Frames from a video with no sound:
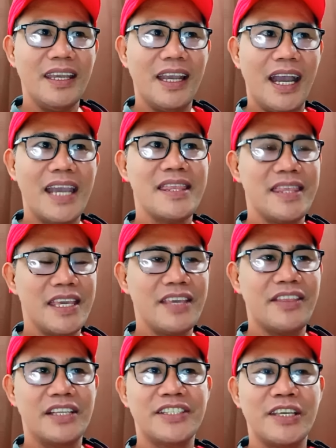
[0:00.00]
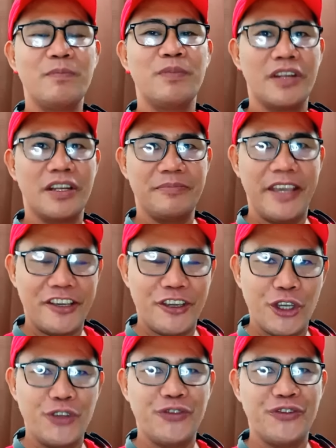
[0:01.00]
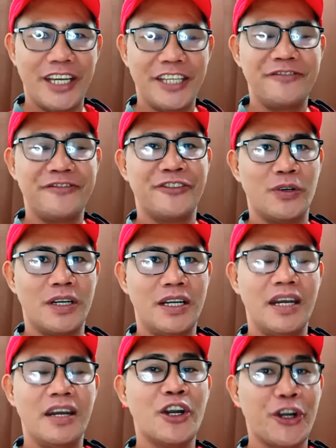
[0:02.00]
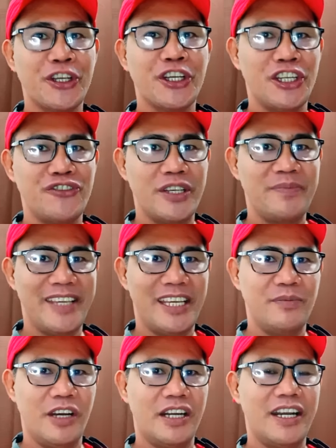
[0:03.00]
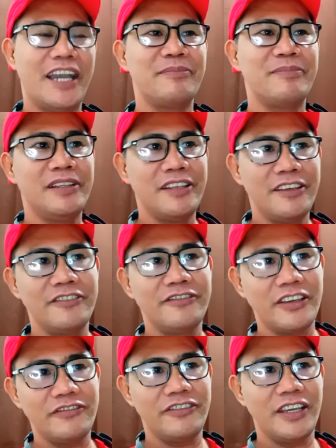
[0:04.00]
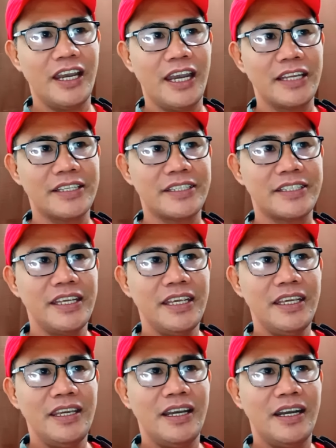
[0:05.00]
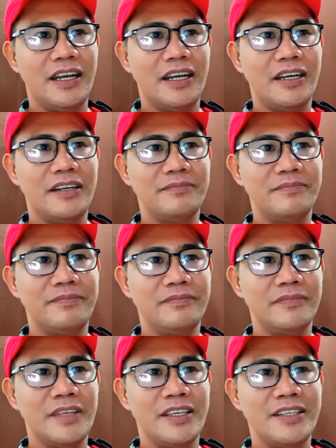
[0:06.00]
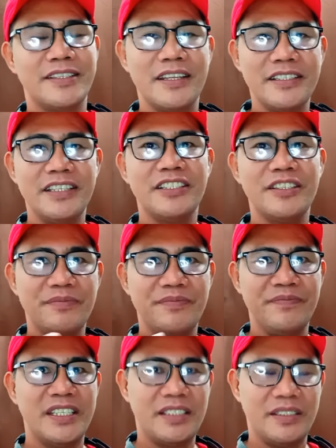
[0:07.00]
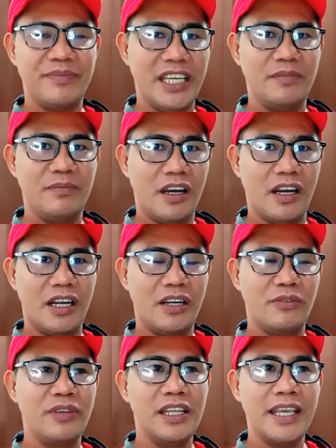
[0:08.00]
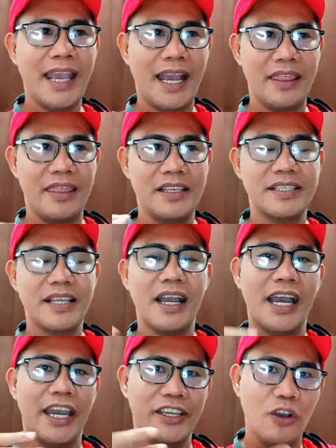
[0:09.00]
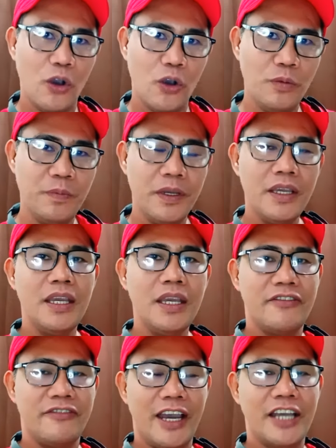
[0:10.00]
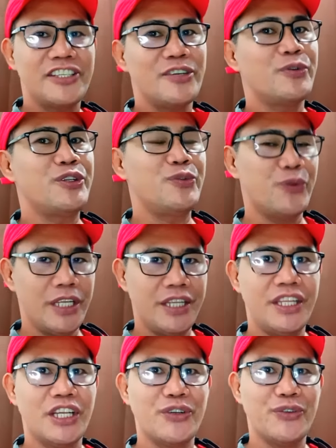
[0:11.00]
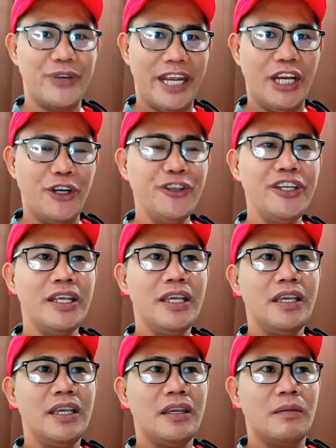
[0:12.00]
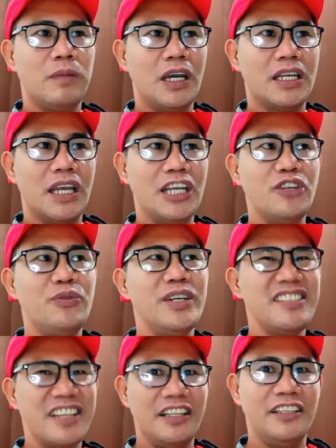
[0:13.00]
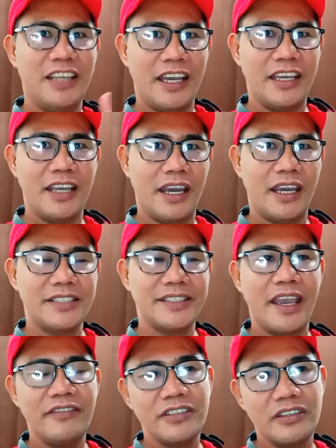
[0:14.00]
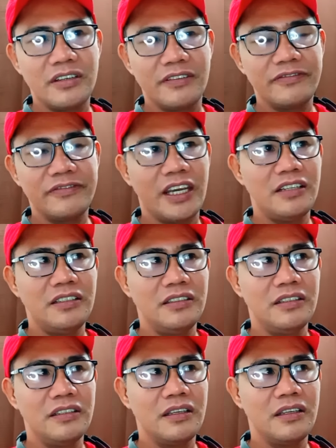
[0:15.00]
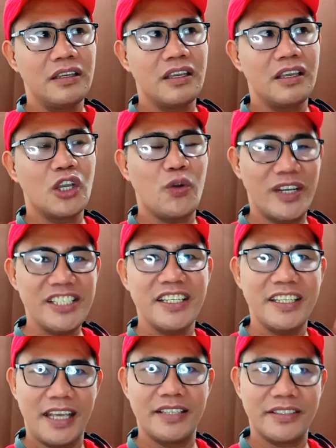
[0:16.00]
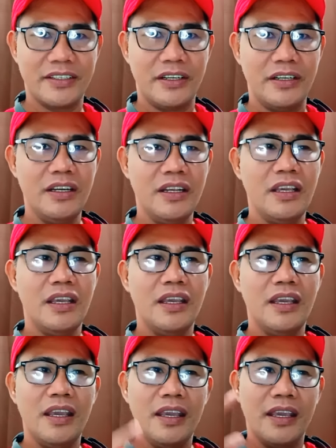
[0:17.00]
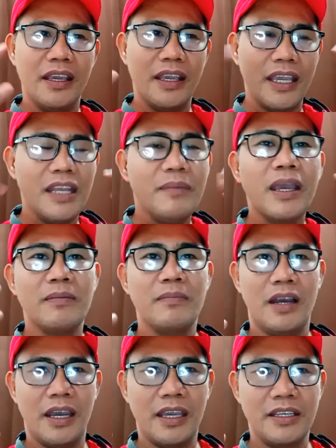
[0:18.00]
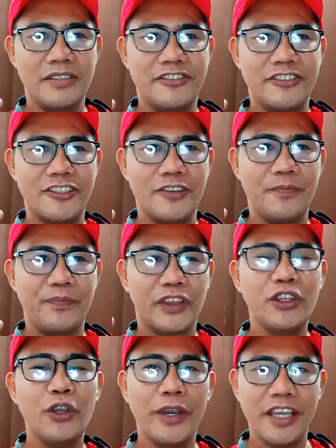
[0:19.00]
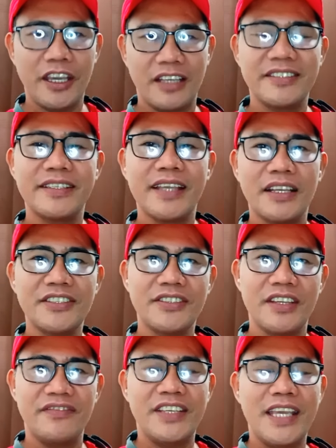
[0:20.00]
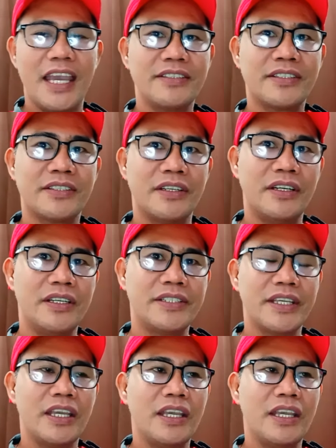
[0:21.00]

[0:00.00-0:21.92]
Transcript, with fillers: I think that she put up a good fight for her country, Myanmar. I believe that uh, citizens of Myanmar really had this high hope that she would win the crown. But I don't want to tell a lie, guys. After the final question and answer, in my mind, the way I assessed the answers,